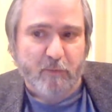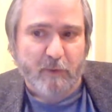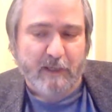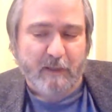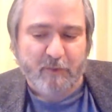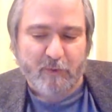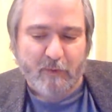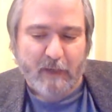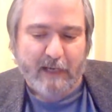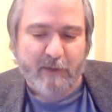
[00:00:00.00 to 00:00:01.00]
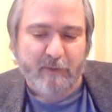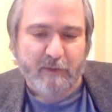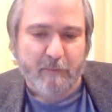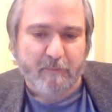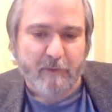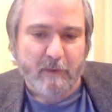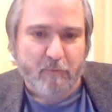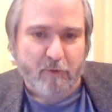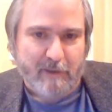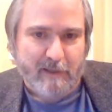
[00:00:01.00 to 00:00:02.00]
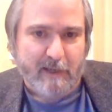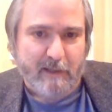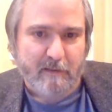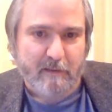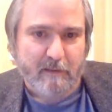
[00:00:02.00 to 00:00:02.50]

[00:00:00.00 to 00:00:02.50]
We get them to accurately predict,